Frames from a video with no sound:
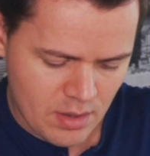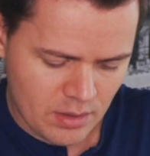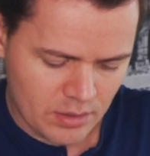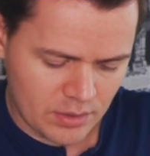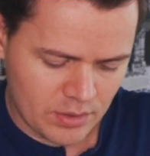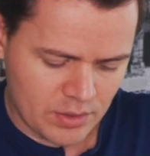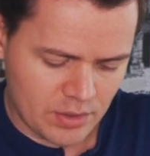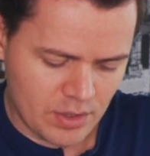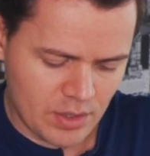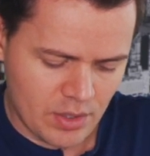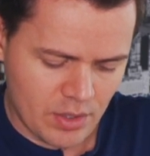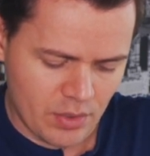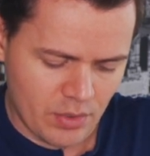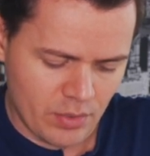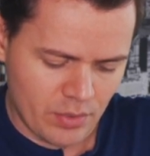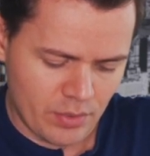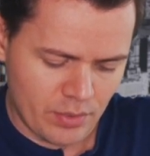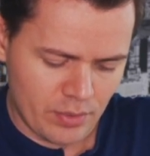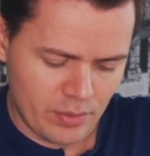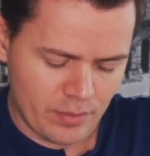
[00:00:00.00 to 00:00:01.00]

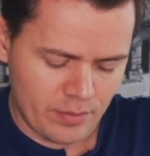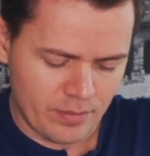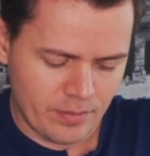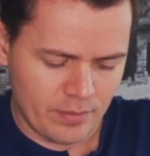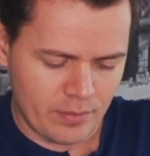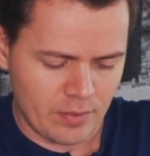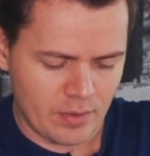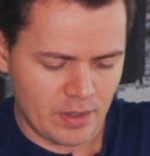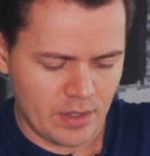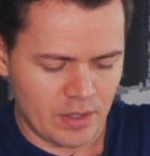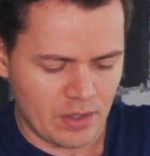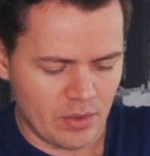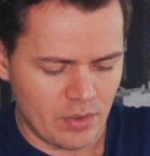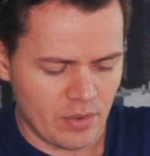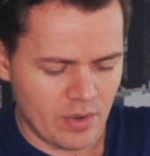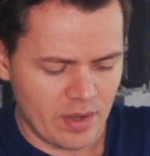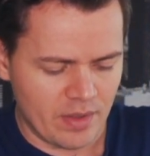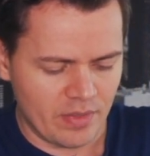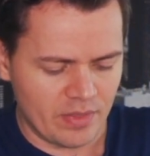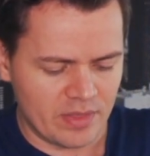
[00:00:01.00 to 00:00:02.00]
So,
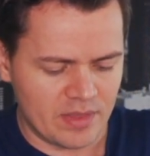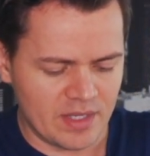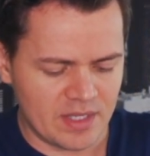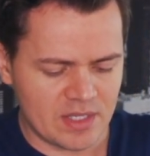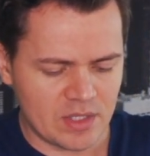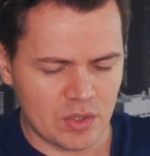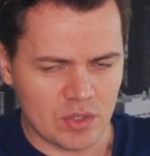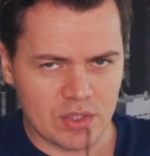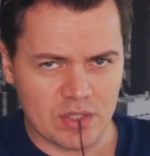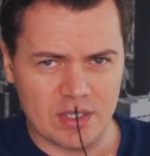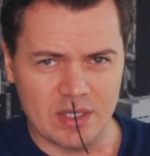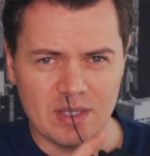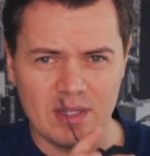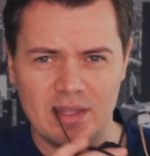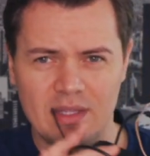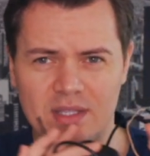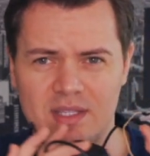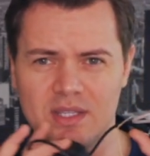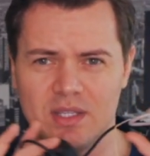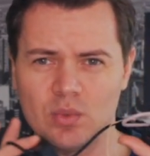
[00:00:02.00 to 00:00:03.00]
this
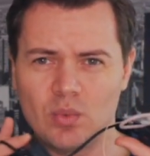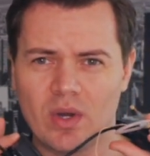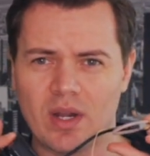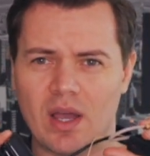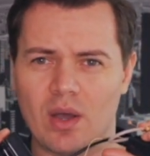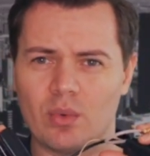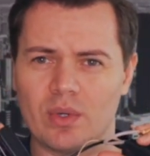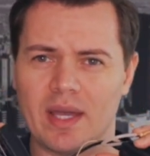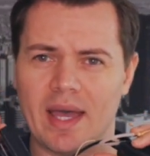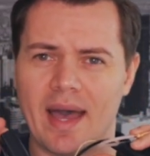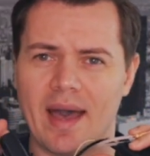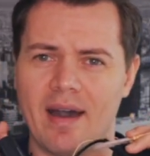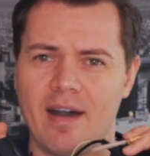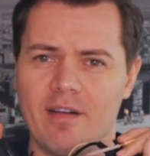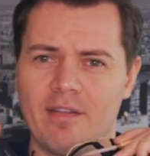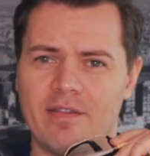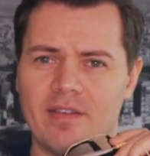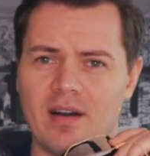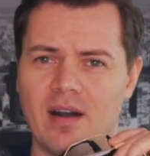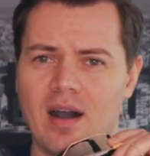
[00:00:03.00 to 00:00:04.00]
is what I would
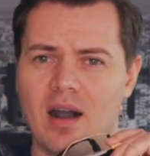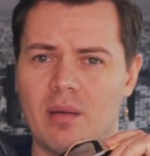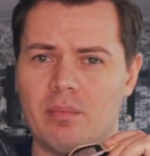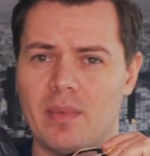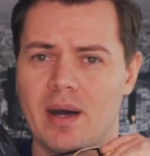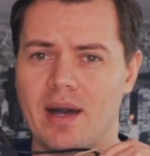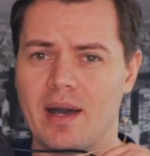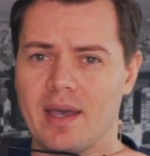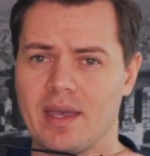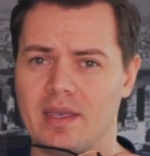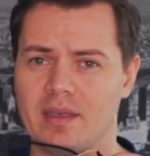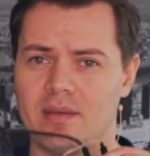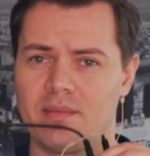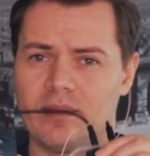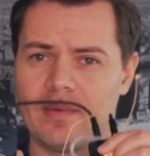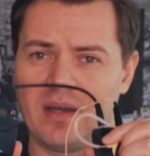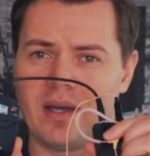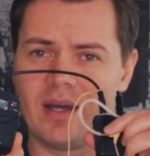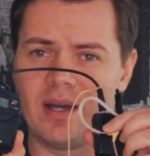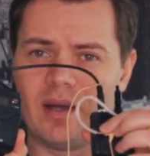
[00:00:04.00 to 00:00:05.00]
have on my
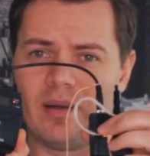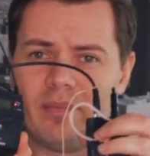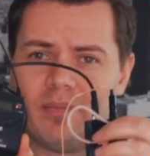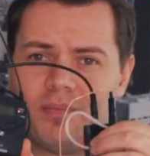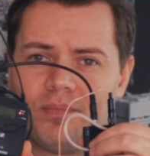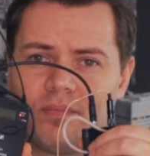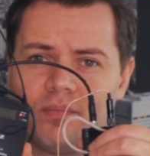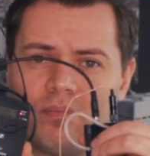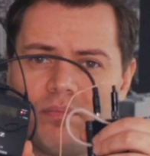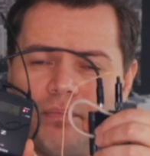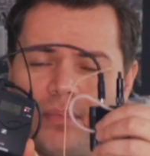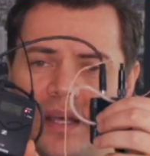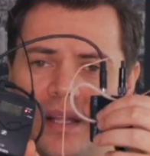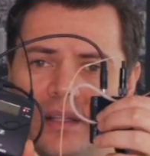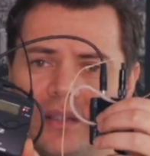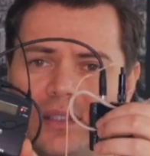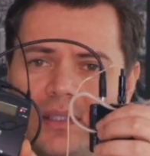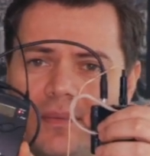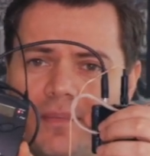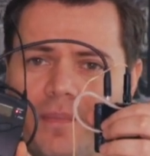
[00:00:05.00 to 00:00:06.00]

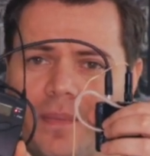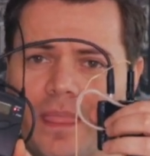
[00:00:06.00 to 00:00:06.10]
belt.